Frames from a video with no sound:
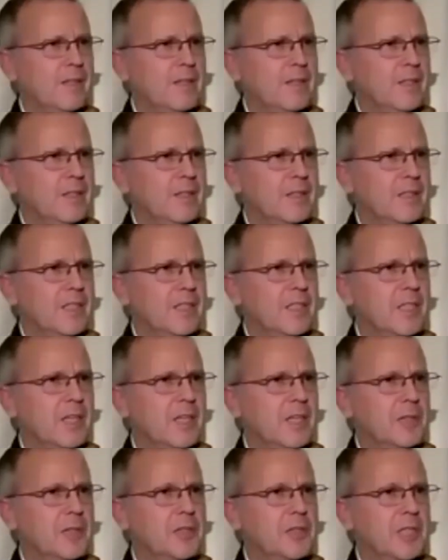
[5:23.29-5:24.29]
"Is this how
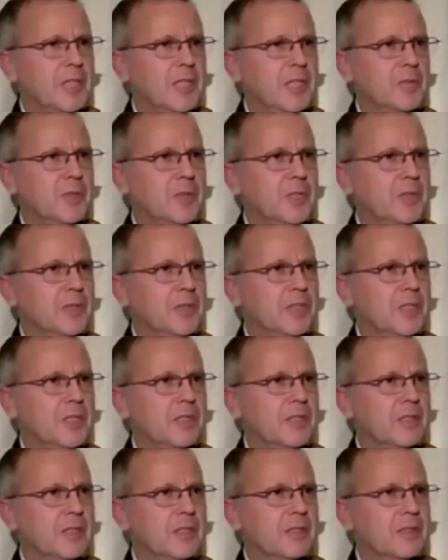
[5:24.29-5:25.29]
you get when you
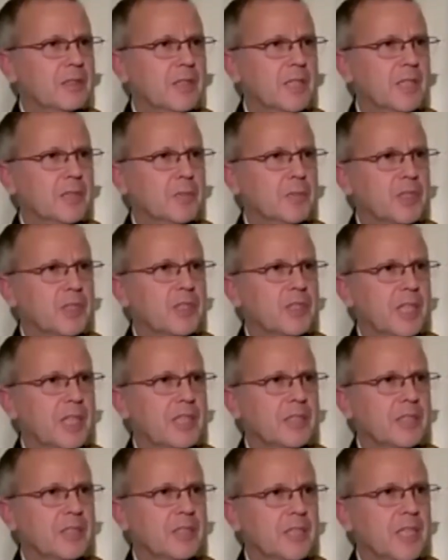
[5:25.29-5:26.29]
sit that much
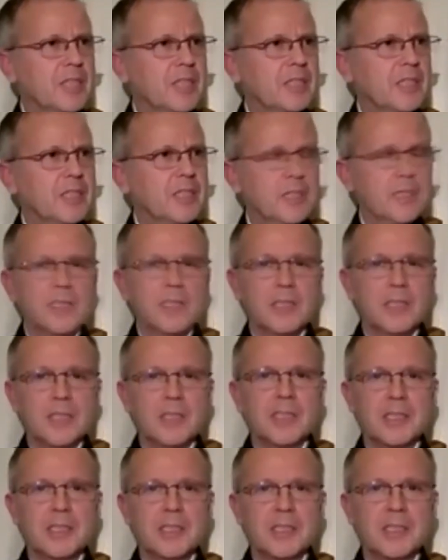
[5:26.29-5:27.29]
zazen?" And he and
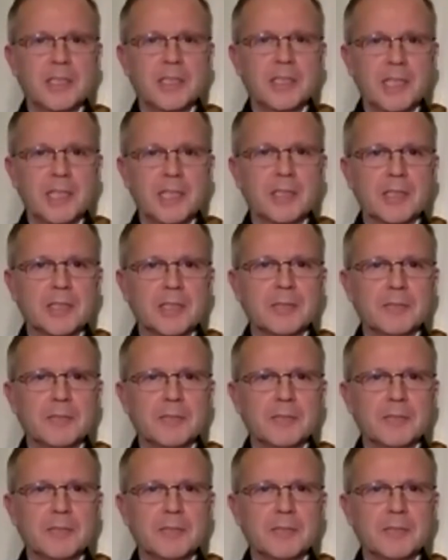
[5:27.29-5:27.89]
he said, "Yes."